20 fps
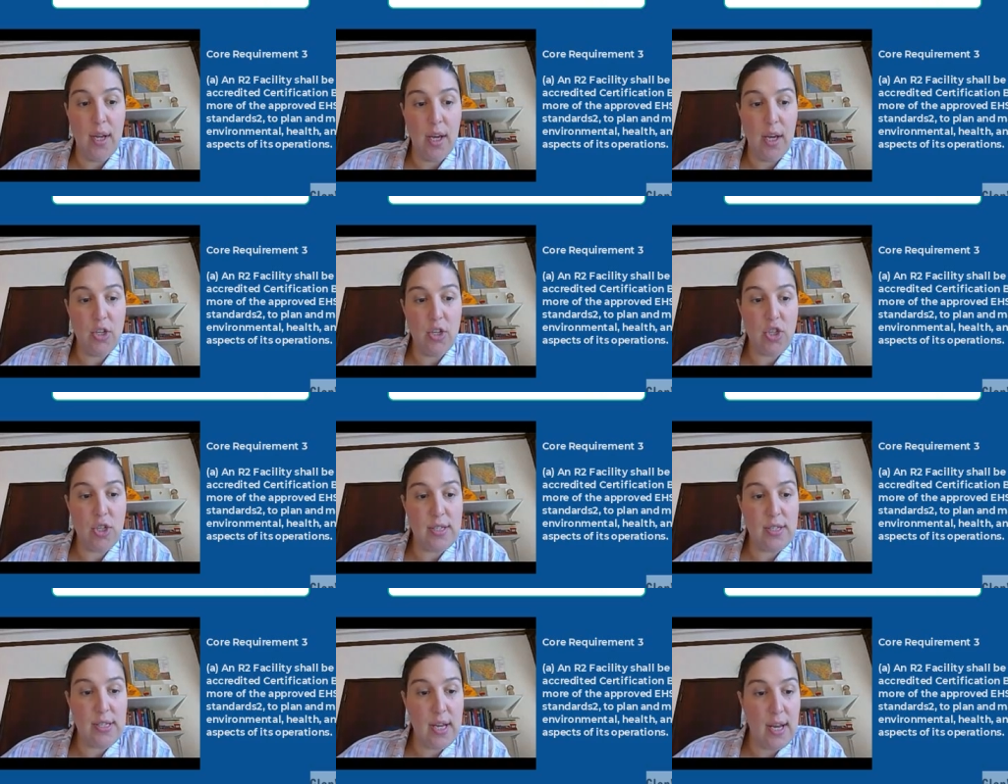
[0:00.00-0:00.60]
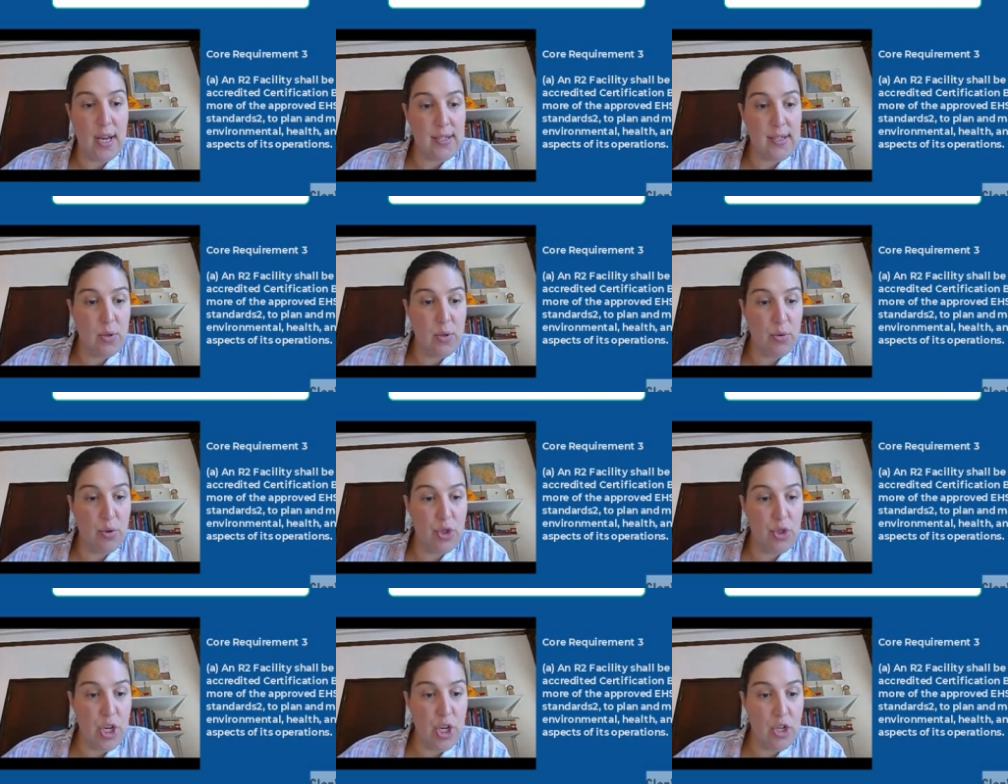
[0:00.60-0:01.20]
It just says,
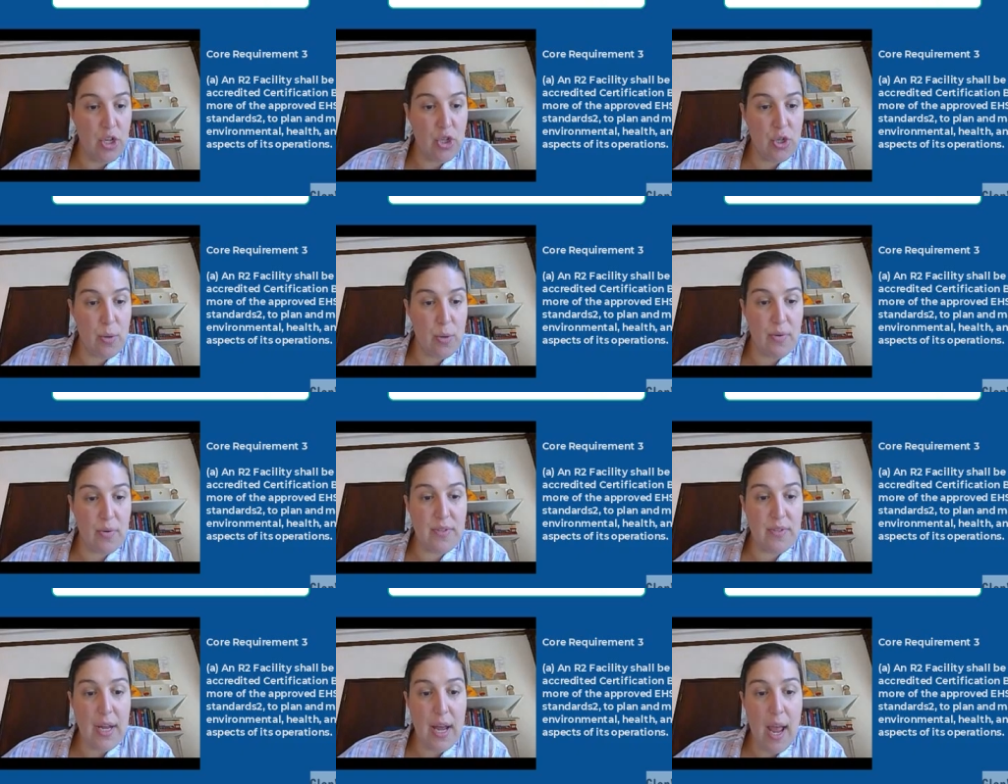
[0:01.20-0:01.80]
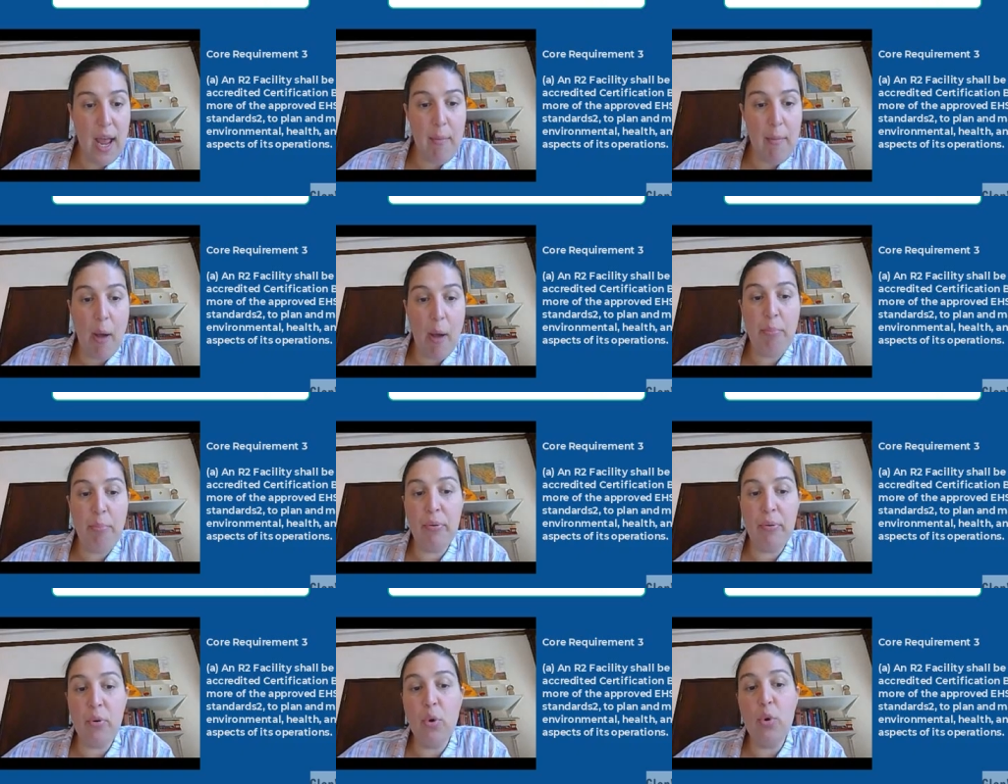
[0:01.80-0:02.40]
due to changes over time,
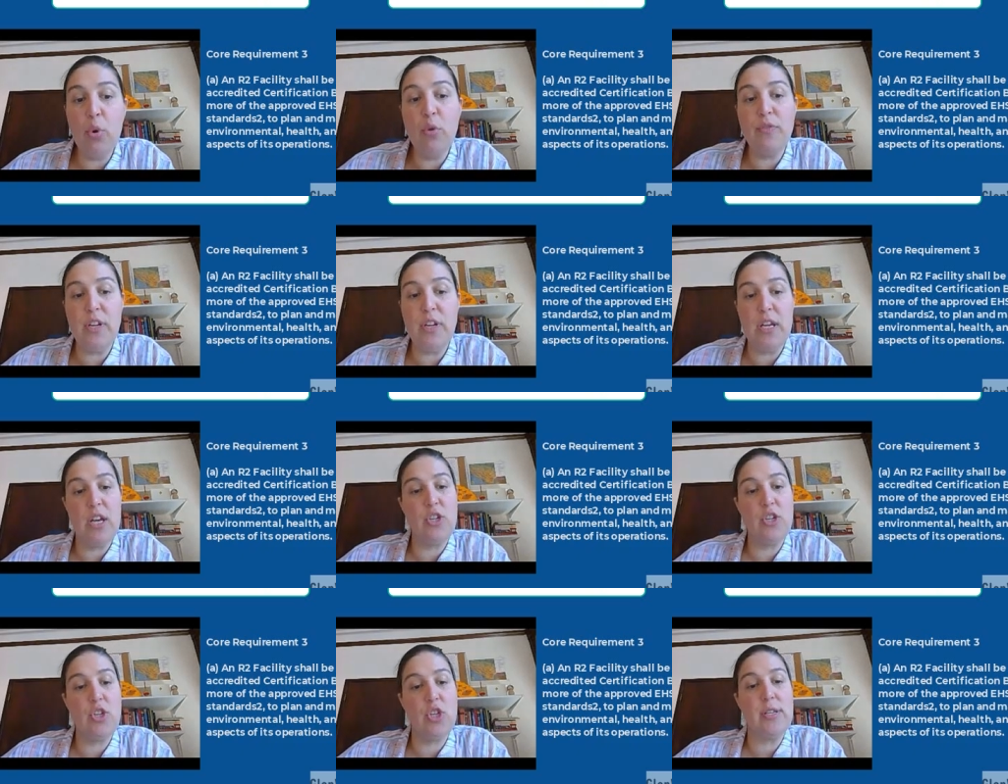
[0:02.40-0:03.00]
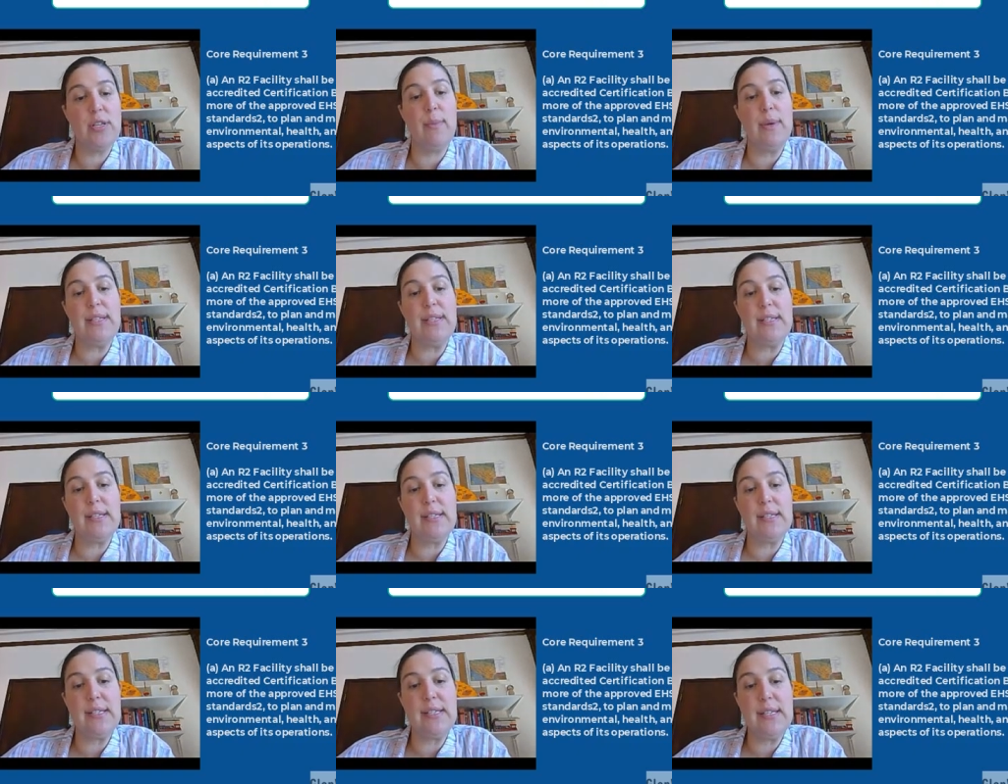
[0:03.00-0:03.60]
approved
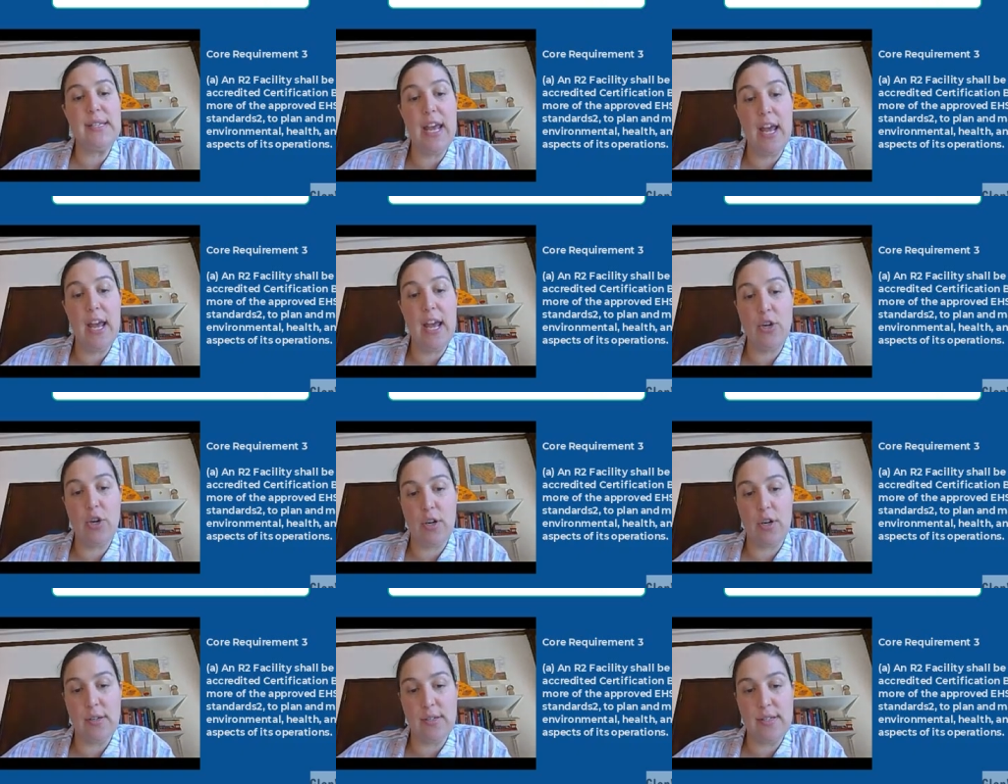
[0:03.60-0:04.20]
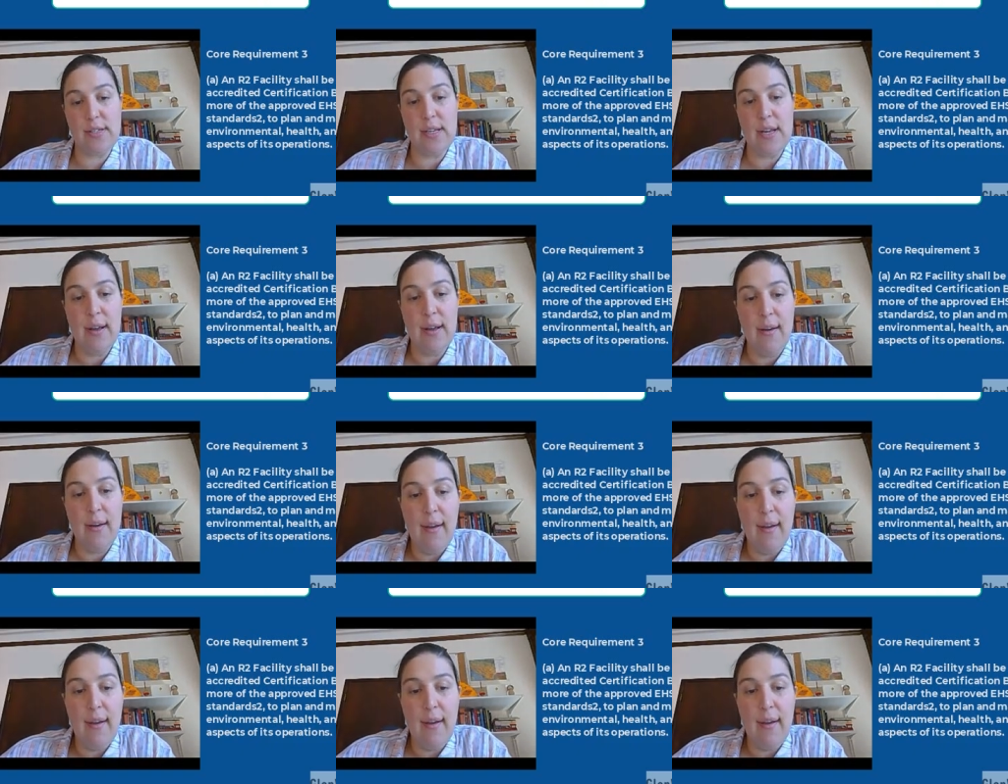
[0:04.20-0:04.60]
EHSMS standards